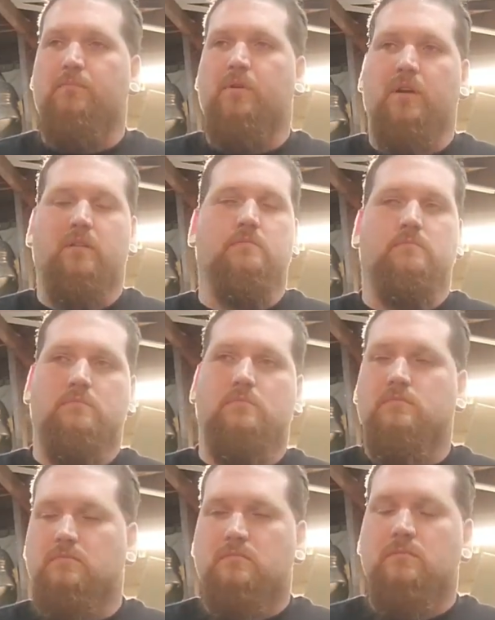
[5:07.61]
but
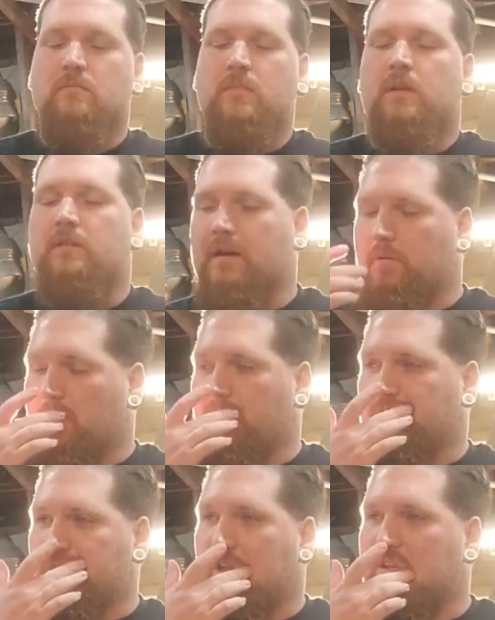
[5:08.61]
that way when
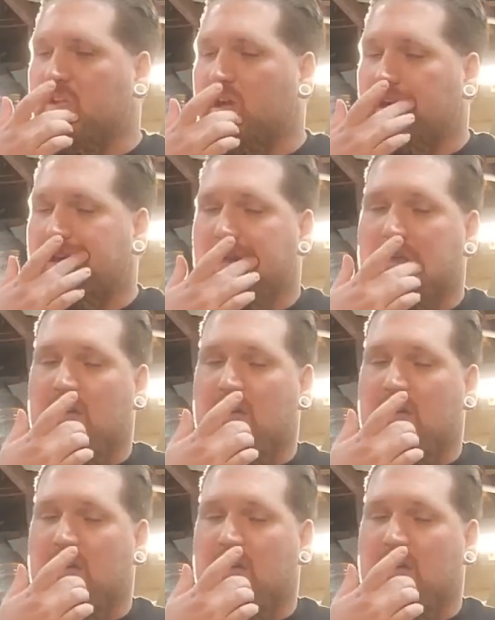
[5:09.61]
it's all in there.